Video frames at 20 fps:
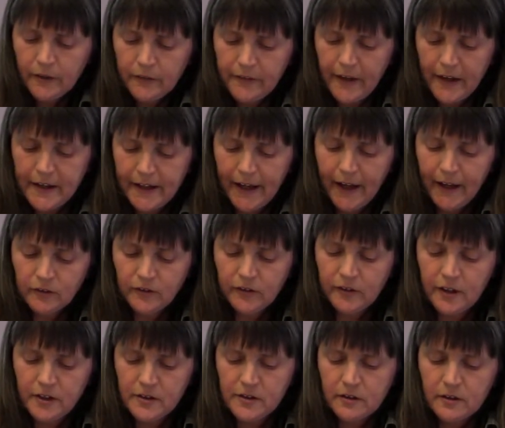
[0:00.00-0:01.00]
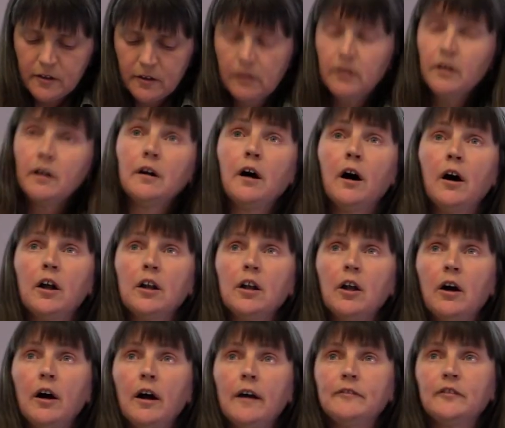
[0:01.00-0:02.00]
They counted our
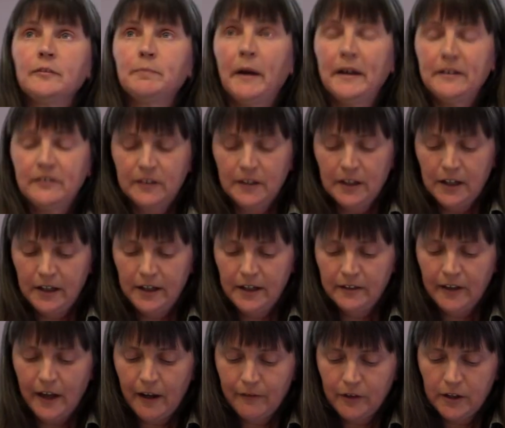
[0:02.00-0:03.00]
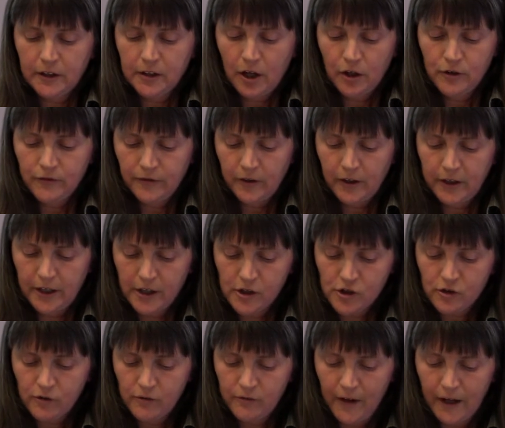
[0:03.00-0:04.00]
lives basically as having no
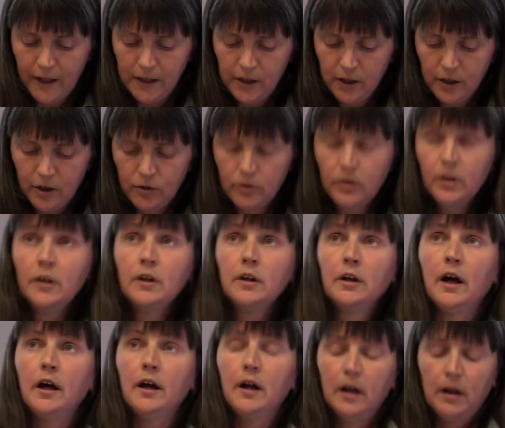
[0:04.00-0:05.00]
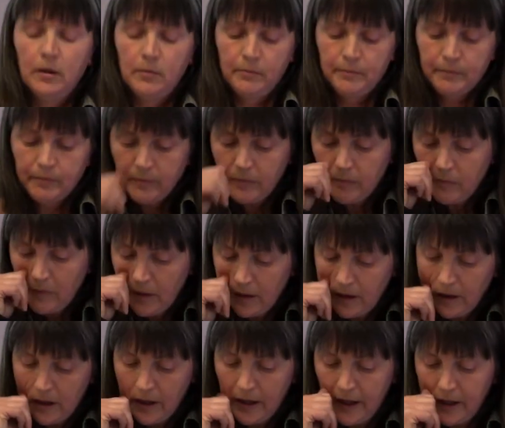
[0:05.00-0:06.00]
financial value. And
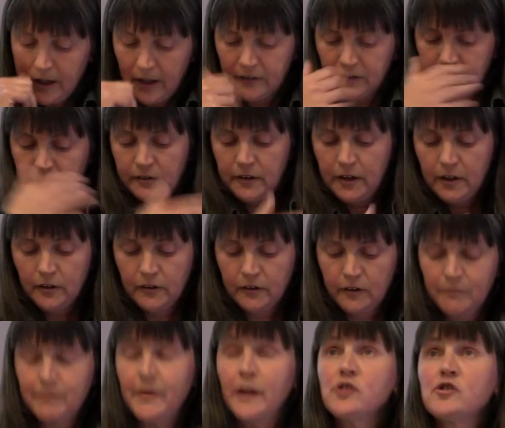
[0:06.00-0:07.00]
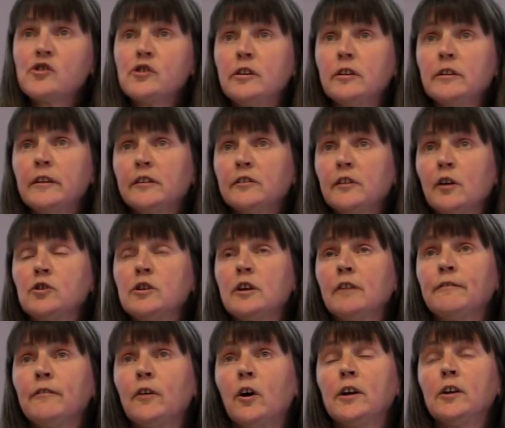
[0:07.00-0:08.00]
as the others have mentioned, there's only
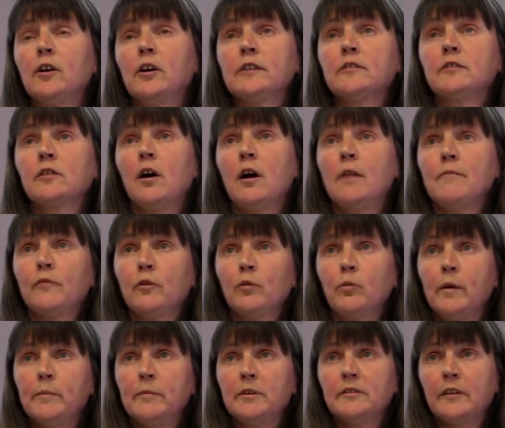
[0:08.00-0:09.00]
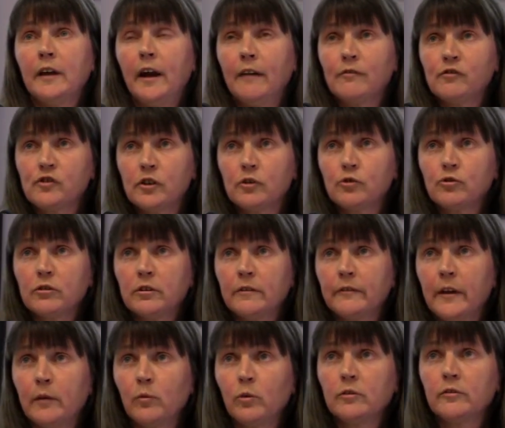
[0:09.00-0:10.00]
a finite time for women to have children
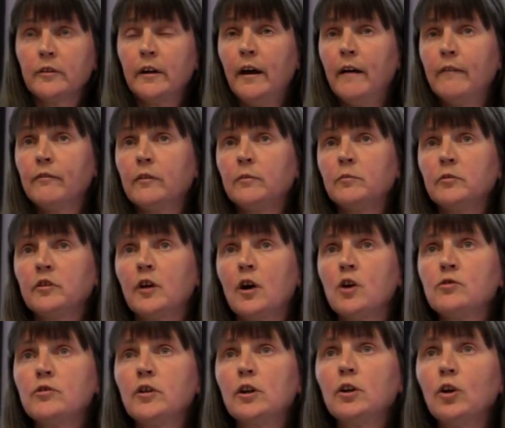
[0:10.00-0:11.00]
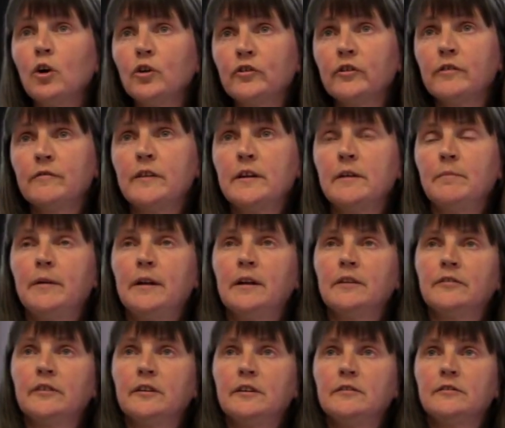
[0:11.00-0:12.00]
if they want to have them. So the loss of the
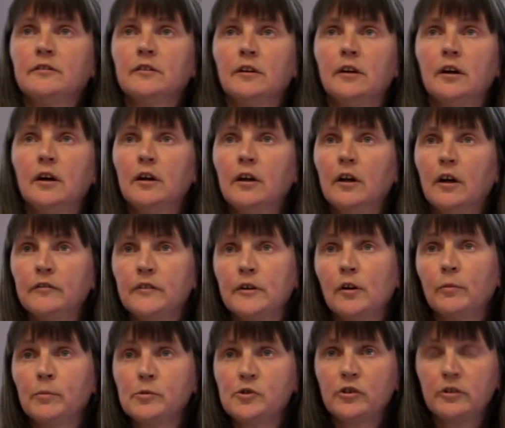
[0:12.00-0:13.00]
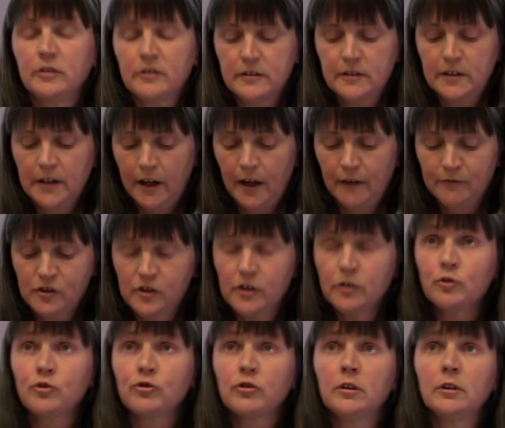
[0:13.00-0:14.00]
ability to, of the opportunity to have
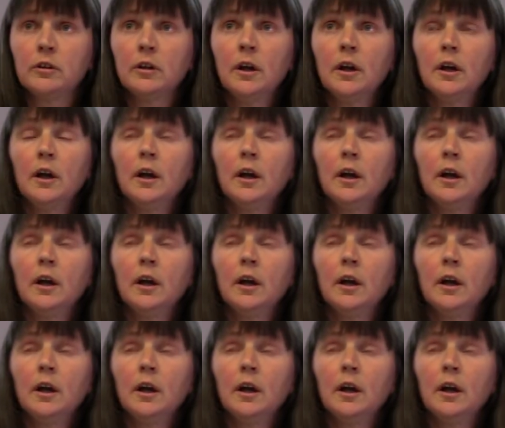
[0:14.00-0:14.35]
children